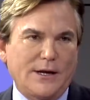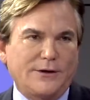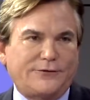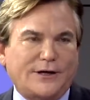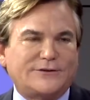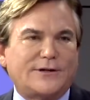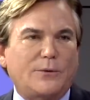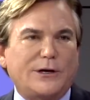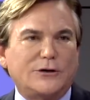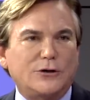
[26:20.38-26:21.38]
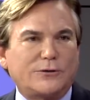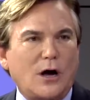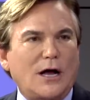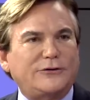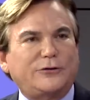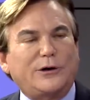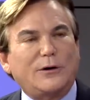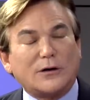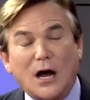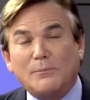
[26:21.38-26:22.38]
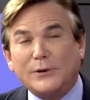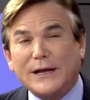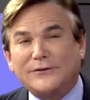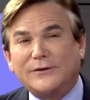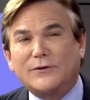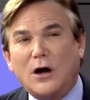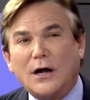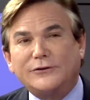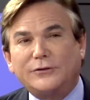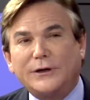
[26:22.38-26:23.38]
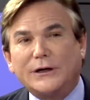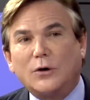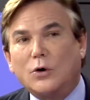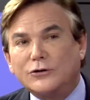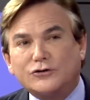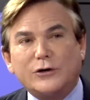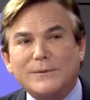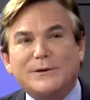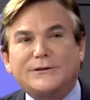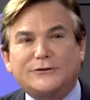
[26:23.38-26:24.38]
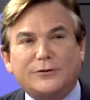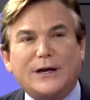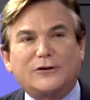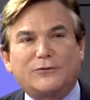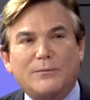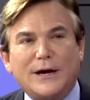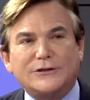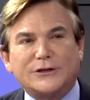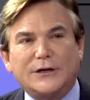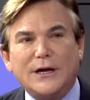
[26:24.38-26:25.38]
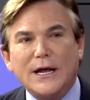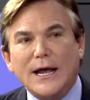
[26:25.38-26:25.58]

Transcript: such that we can do comprehensive contouring or treatment to transformation.